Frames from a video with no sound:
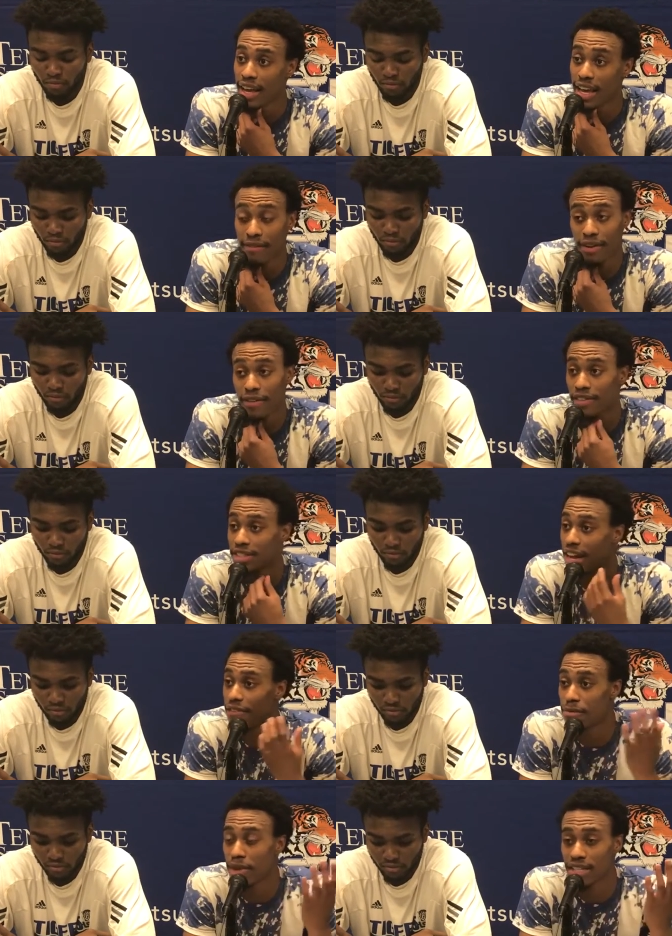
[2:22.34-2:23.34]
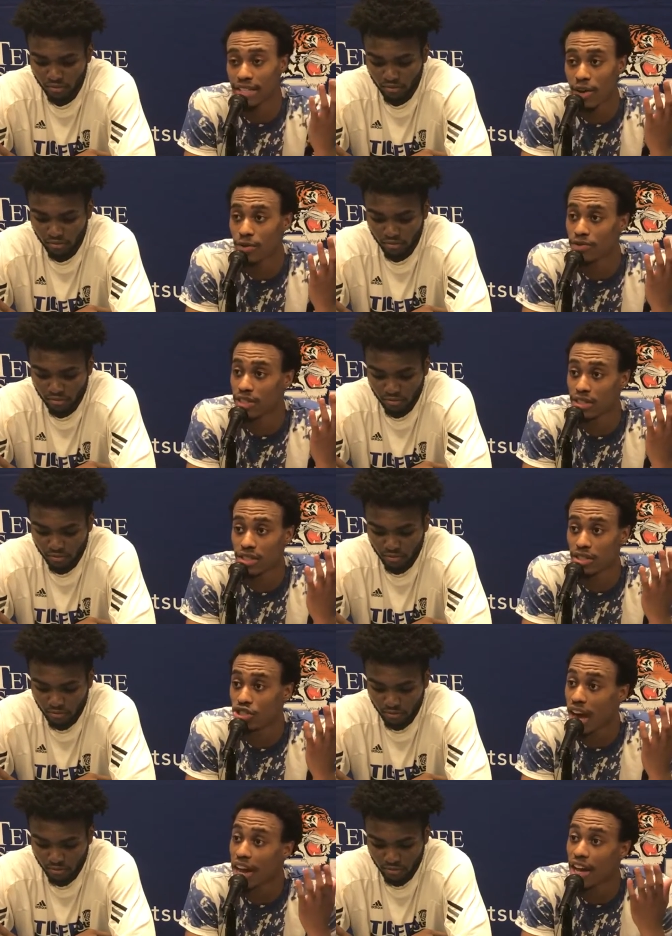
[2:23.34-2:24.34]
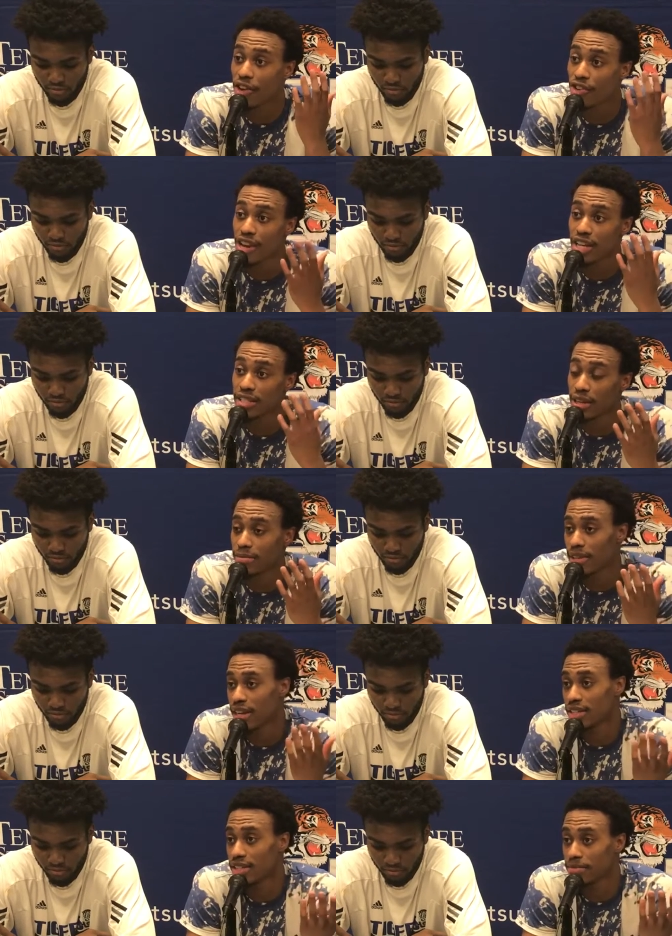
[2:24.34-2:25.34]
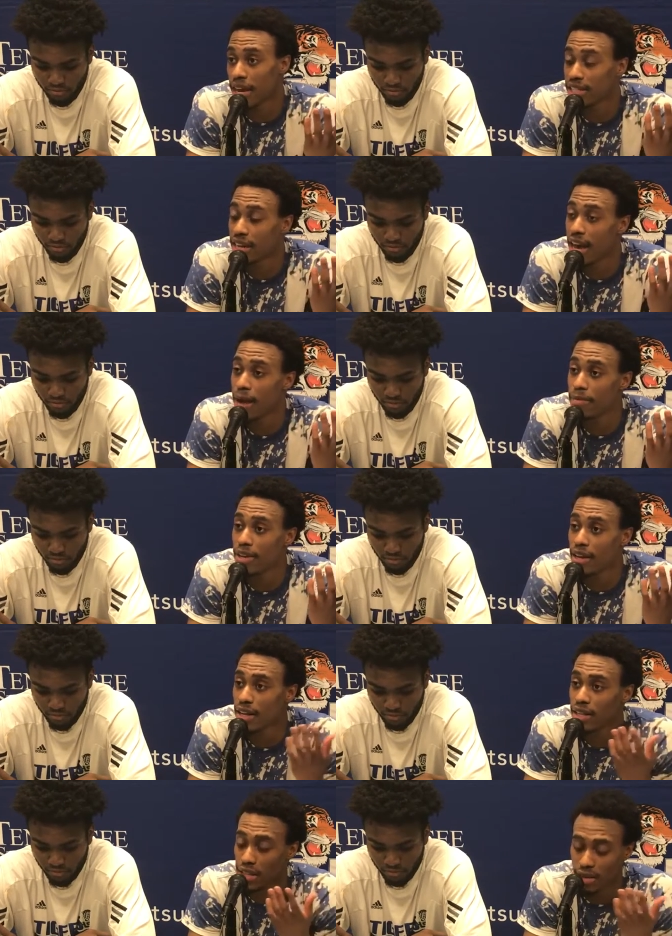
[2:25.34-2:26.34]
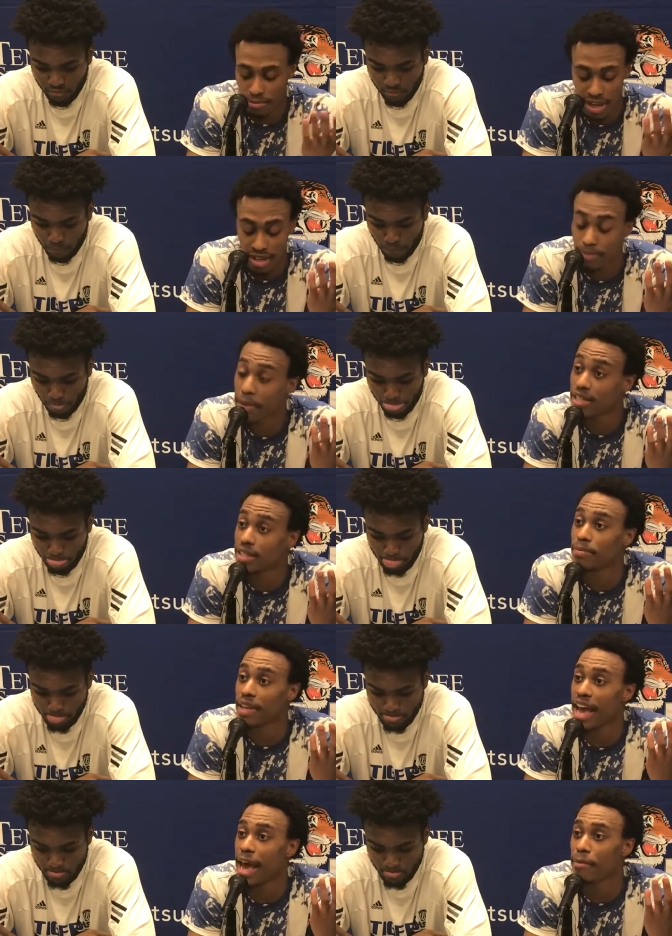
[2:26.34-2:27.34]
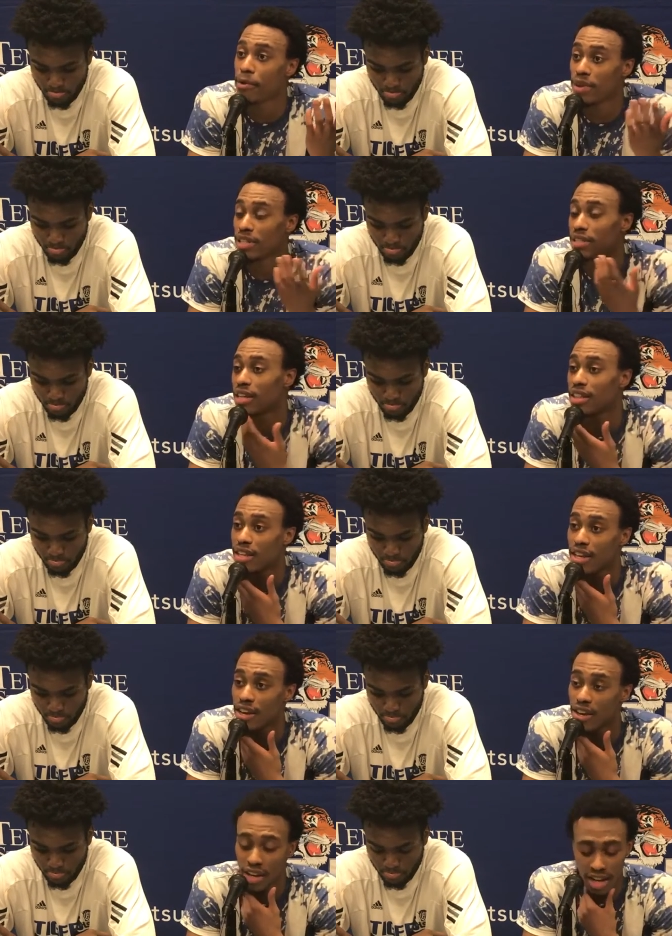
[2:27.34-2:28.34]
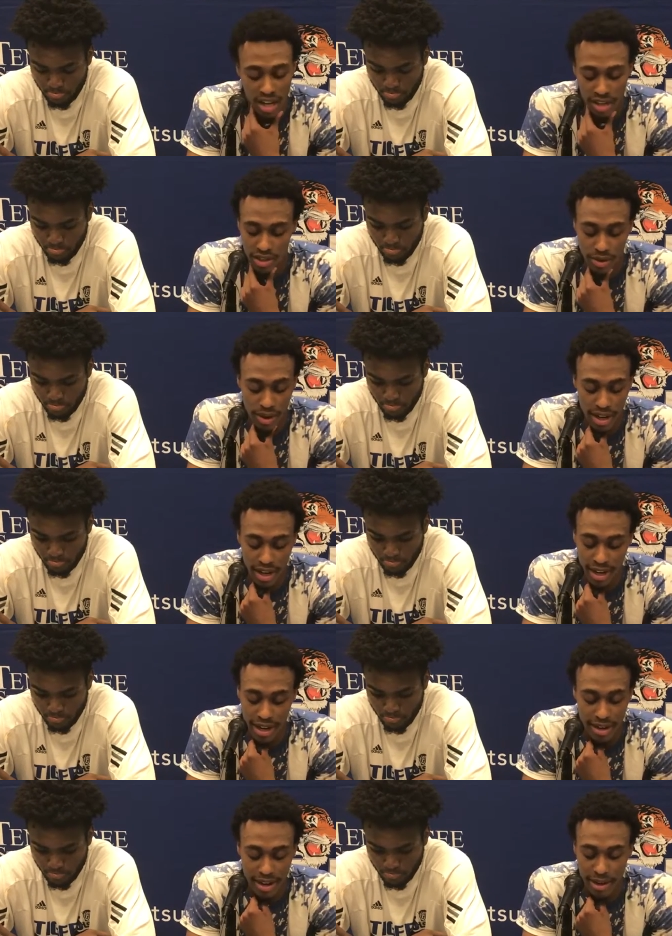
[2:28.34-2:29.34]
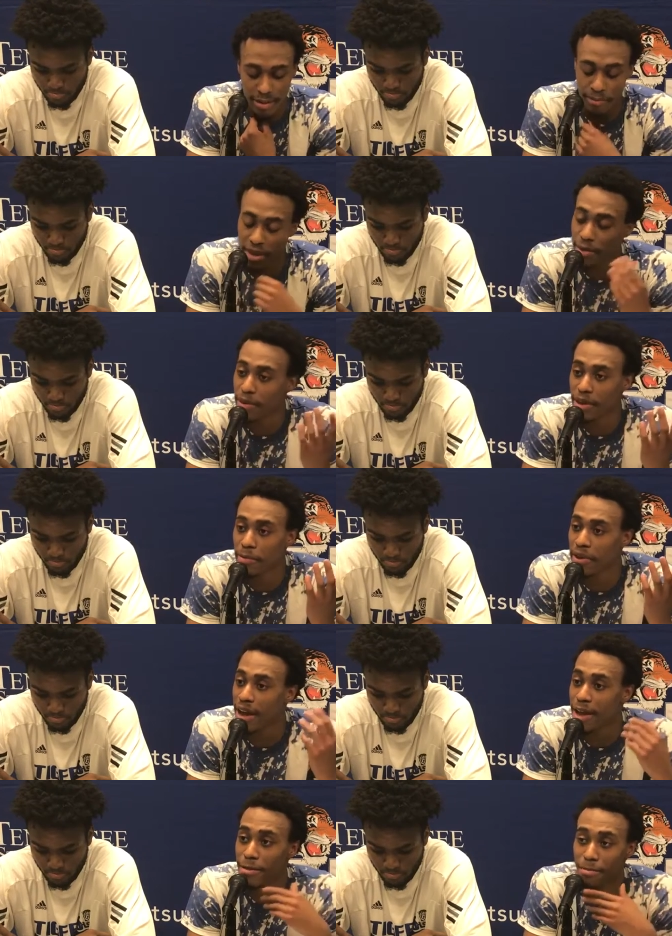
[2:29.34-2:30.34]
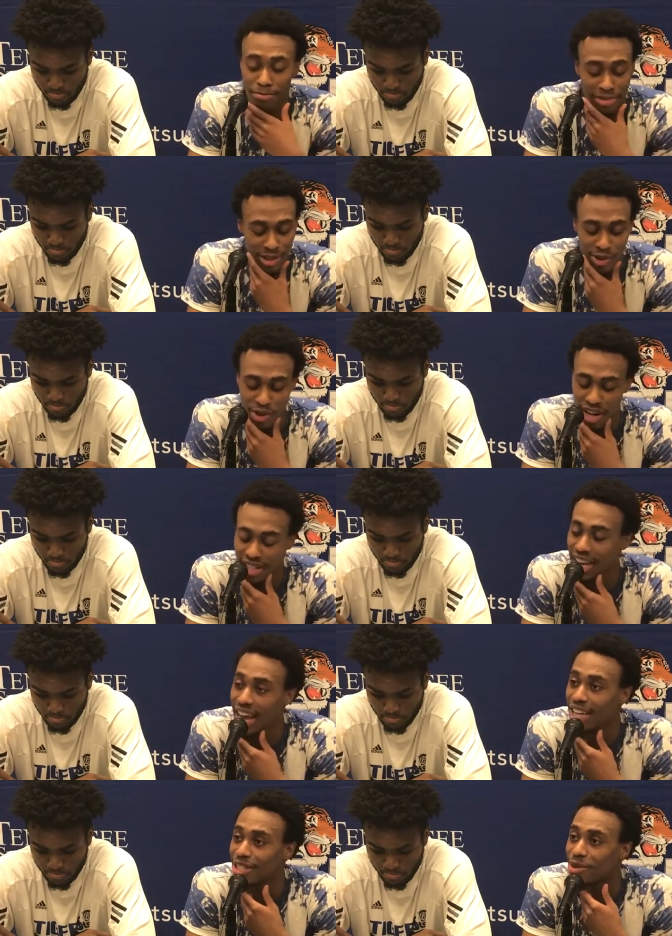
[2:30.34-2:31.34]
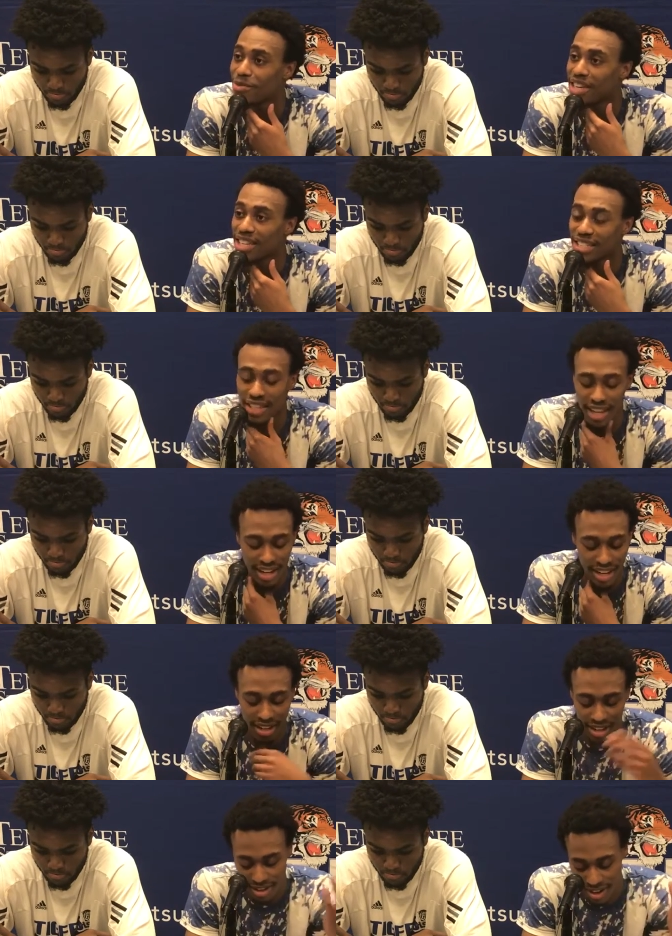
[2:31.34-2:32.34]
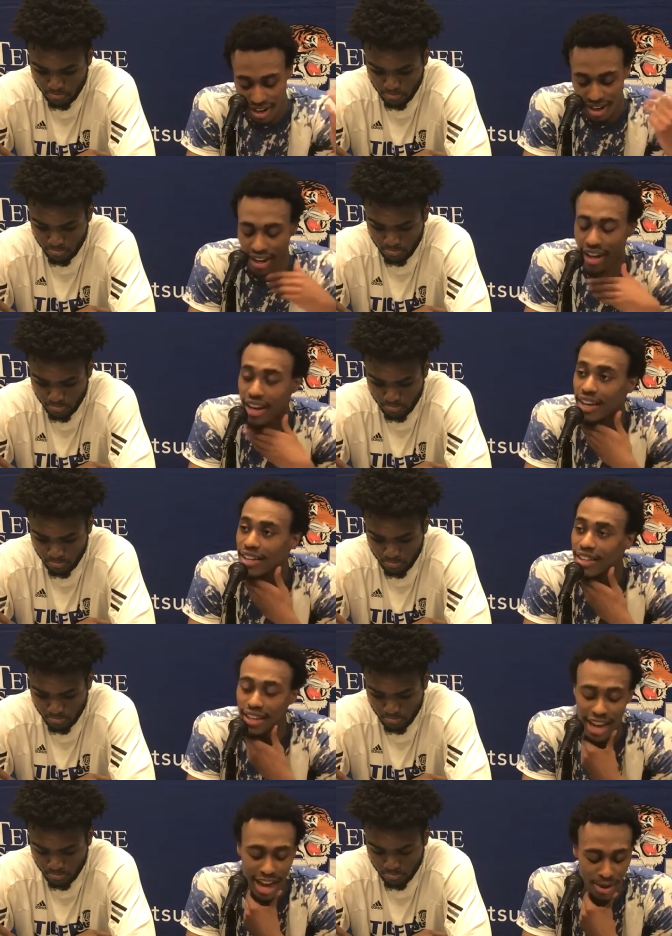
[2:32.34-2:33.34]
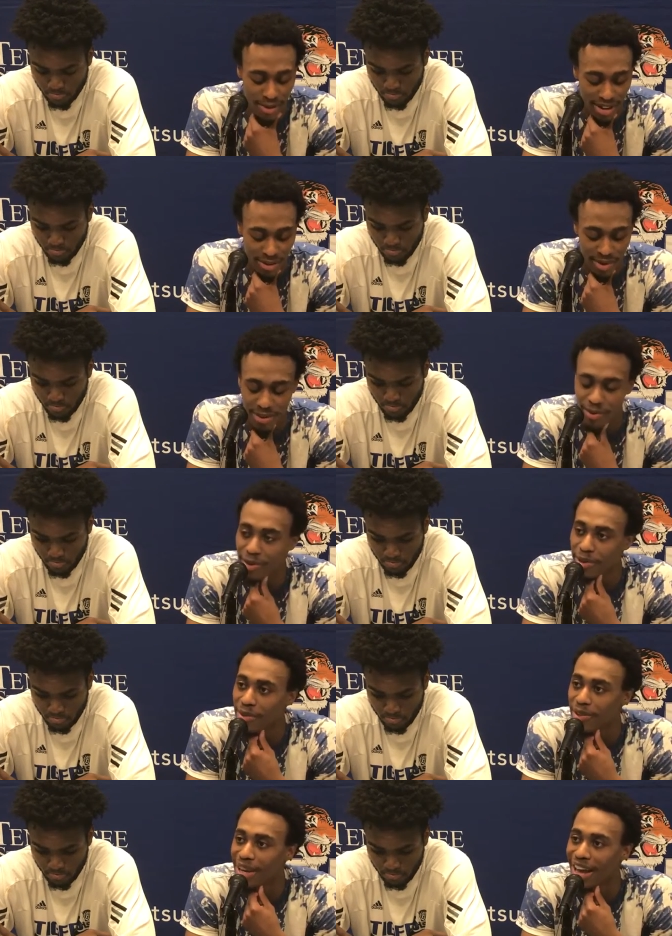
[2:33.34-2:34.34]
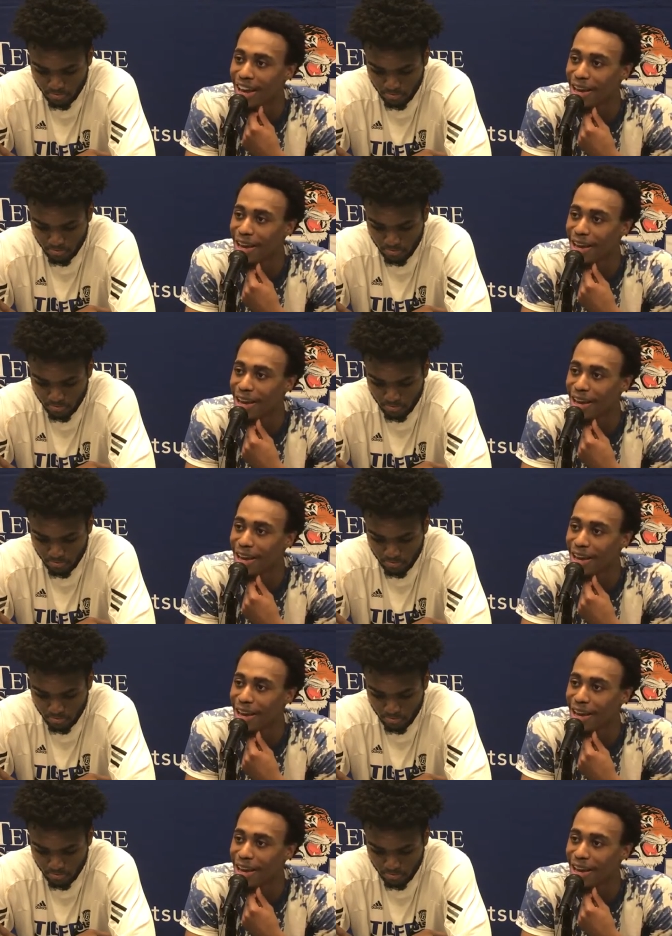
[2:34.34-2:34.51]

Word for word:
Speaker 1: Even if it's not for myself, just try to create something because it's my job to, to make, make, something happen when there's nothing there. So, uh, me being the player I am, I'm just going to attack until we get something. And uh, God willing, we, we we got a